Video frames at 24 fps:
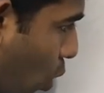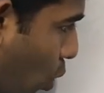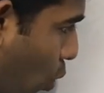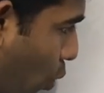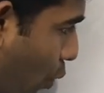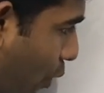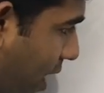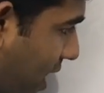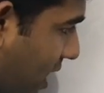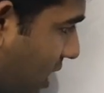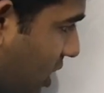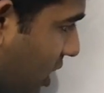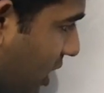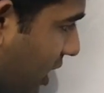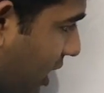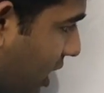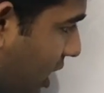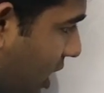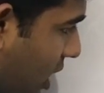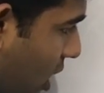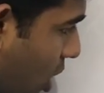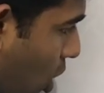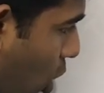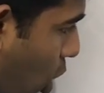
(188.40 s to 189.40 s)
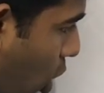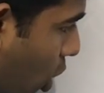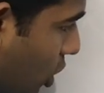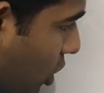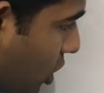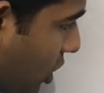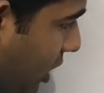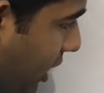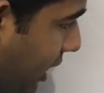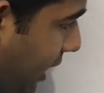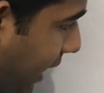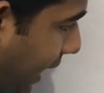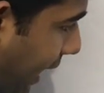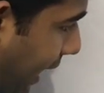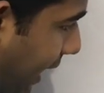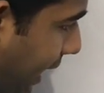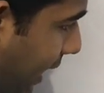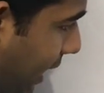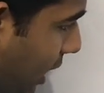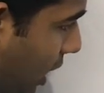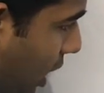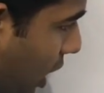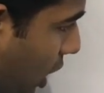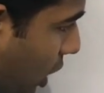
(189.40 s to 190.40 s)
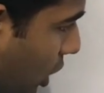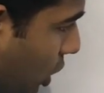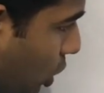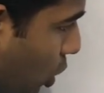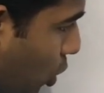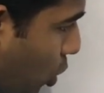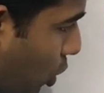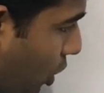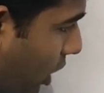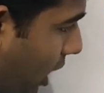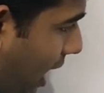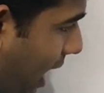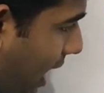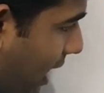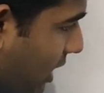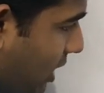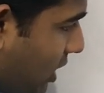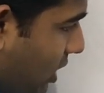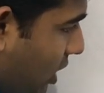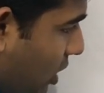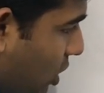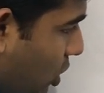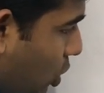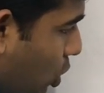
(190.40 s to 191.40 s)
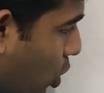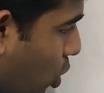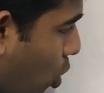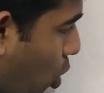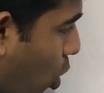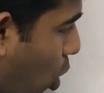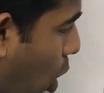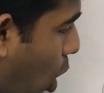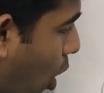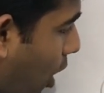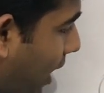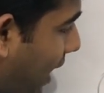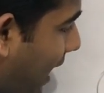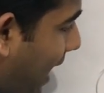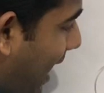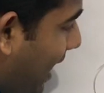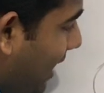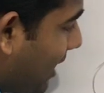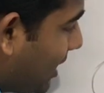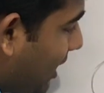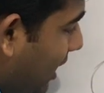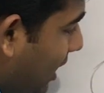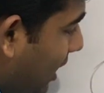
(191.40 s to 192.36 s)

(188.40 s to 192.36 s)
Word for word: which he or she utilizes to contact the